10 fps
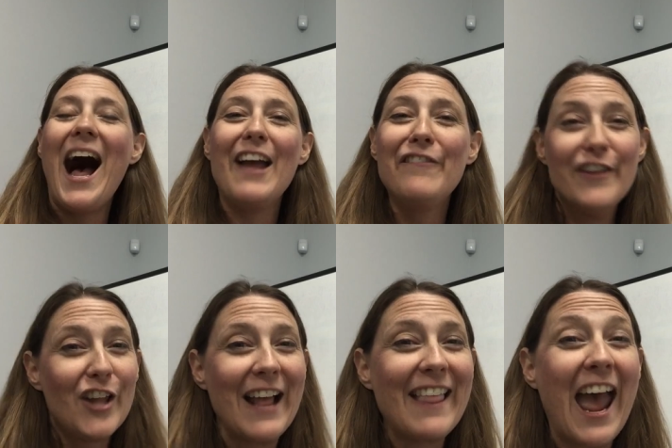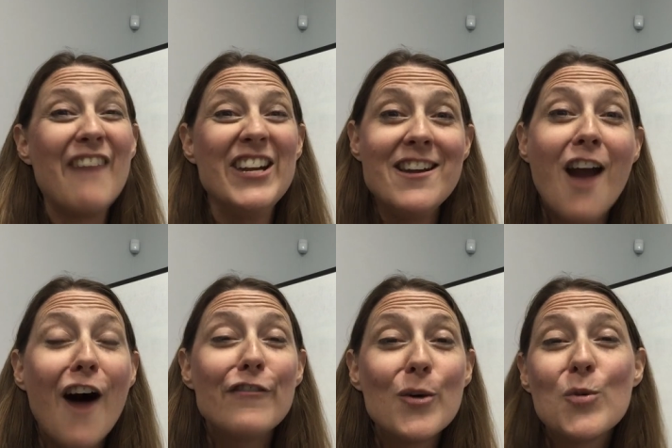I feel like they have
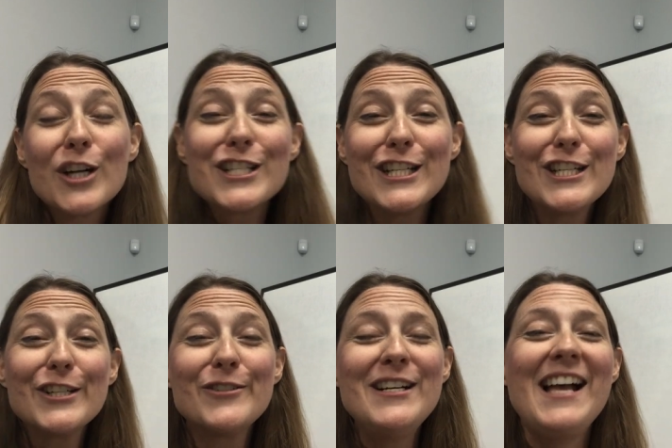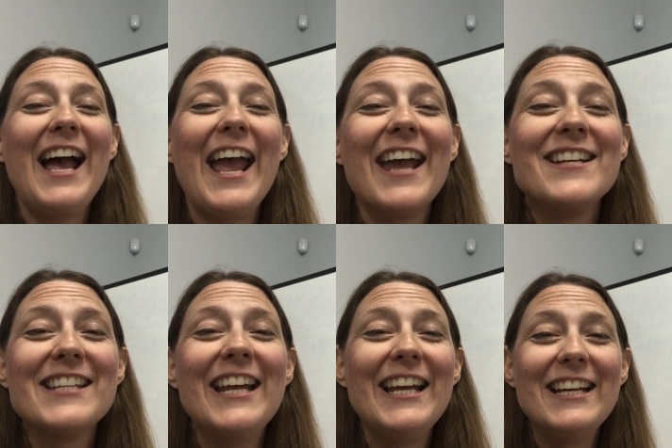enough homework to do,
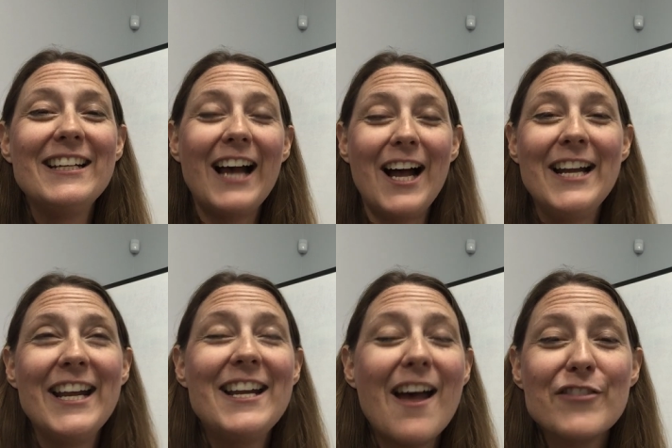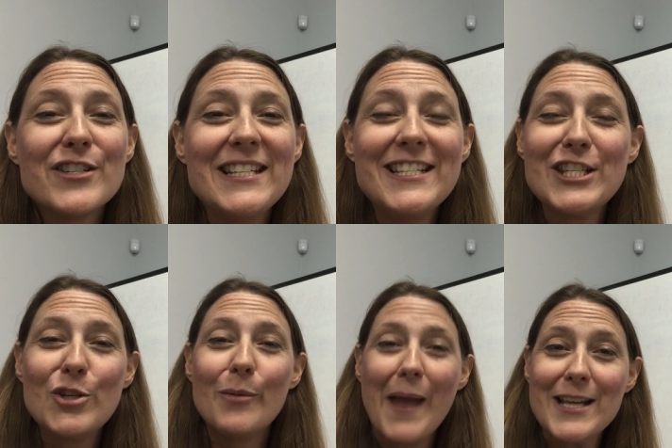and it never ceases
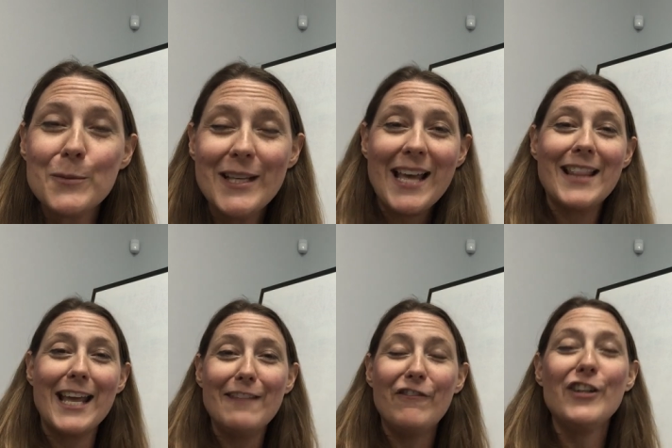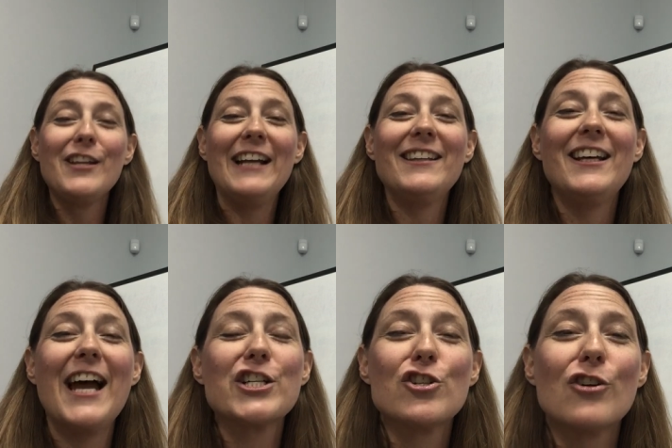to amaze me that they feel like
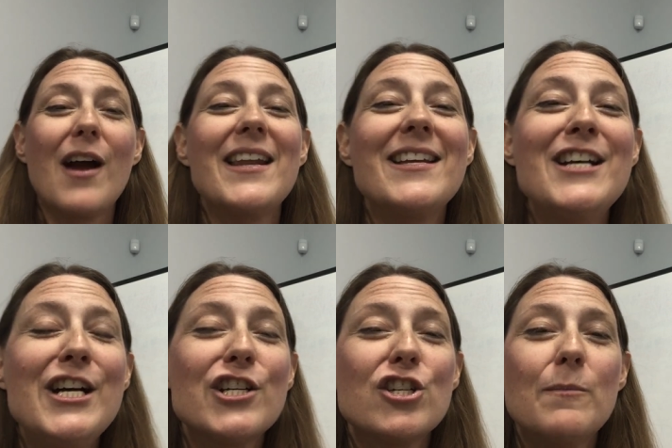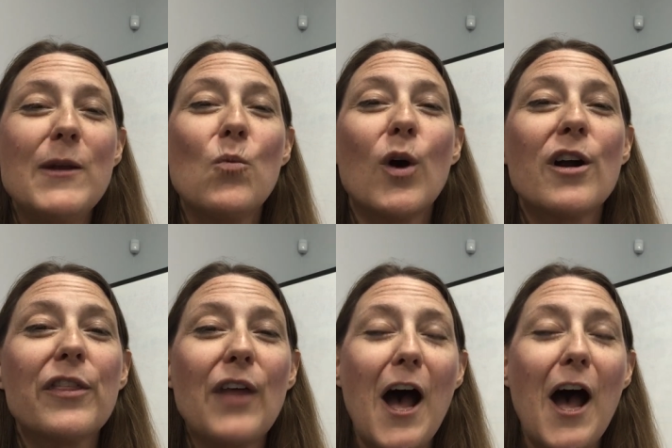the extra credit should be worth